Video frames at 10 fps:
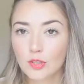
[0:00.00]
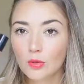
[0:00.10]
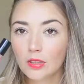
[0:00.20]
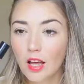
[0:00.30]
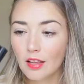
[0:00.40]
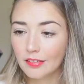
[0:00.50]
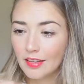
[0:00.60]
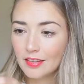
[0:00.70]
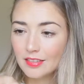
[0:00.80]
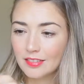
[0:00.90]
2
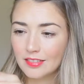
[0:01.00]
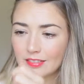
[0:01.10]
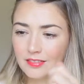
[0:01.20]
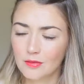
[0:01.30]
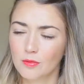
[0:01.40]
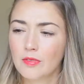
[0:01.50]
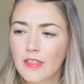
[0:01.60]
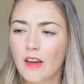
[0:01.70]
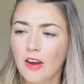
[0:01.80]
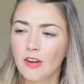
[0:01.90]
glosses with
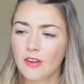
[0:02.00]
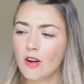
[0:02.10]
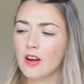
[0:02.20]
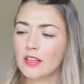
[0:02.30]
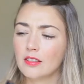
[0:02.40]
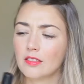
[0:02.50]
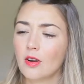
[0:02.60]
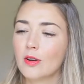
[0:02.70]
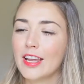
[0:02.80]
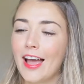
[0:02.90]
a hair on it,
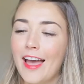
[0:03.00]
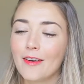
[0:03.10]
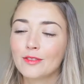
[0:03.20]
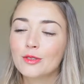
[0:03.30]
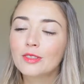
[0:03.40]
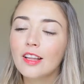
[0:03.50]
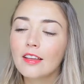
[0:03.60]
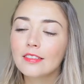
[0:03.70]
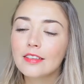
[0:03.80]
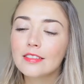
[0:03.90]
sorry. I have 2
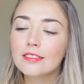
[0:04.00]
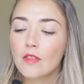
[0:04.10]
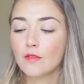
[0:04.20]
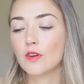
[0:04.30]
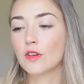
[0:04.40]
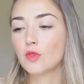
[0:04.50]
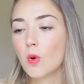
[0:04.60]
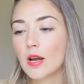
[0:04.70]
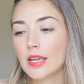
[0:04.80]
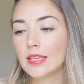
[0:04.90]
glosses. The first
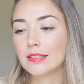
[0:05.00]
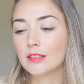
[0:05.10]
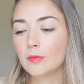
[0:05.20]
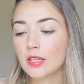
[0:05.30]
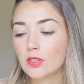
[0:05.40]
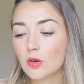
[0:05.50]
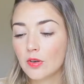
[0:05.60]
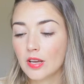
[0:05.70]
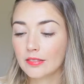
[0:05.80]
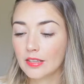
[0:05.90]
one is this
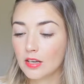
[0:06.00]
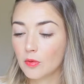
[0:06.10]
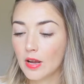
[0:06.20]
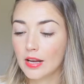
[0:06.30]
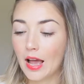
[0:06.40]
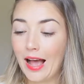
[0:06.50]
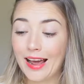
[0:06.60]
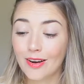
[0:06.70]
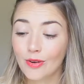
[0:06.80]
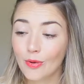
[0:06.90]
Victoria's Secret.
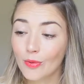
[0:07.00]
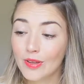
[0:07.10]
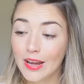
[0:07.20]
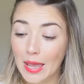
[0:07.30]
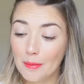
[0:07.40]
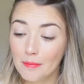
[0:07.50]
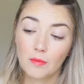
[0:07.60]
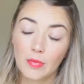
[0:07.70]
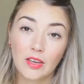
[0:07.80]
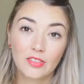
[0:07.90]
I don't know the name
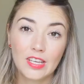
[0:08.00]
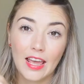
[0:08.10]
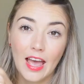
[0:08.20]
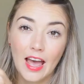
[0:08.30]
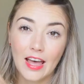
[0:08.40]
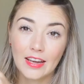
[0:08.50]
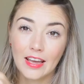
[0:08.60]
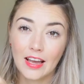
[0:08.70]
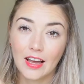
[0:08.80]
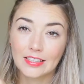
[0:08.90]
because it had
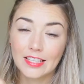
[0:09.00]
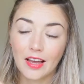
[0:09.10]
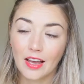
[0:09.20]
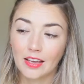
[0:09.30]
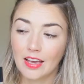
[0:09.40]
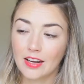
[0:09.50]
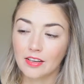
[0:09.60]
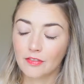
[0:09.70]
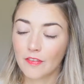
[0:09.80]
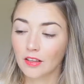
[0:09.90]
a tag and
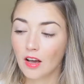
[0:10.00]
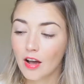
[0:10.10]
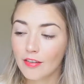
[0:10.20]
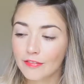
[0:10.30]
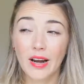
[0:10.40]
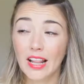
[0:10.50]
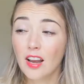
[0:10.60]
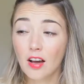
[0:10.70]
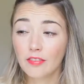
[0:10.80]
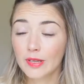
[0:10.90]
it fell off, but I
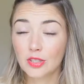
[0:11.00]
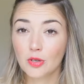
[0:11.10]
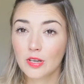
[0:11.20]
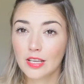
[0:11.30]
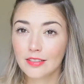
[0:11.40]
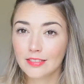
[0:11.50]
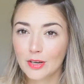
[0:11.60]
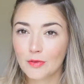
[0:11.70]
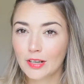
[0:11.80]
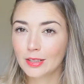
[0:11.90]
love Victoria's
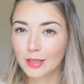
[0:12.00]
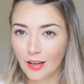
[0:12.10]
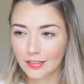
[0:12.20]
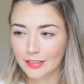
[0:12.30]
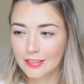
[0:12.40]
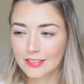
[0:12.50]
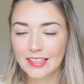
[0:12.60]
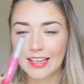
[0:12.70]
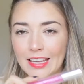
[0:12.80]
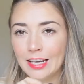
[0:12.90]
Secret glosses
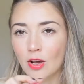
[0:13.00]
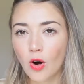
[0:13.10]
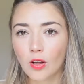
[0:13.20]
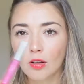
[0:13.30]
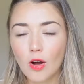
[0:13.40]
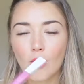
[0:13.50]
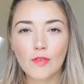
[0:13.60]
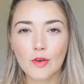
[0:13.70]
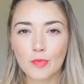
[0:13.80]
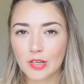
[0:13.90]
in all of
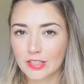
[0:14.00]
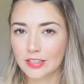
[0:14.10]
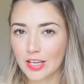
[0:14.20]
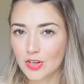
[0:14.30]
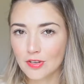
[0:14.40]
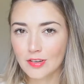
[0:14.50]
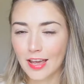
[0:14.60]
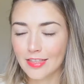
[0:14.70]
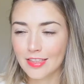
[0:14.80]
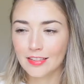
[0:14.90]
their presentation.
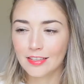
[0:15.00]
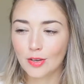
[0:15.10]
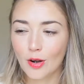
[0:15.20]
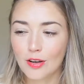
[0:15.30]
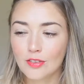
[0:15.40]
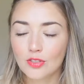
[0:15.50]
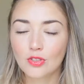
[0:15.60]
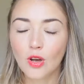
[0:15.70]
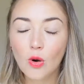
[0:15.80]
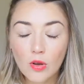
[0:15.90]
I think these are
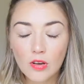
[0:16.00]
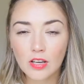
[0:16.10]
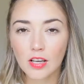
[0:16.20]
so good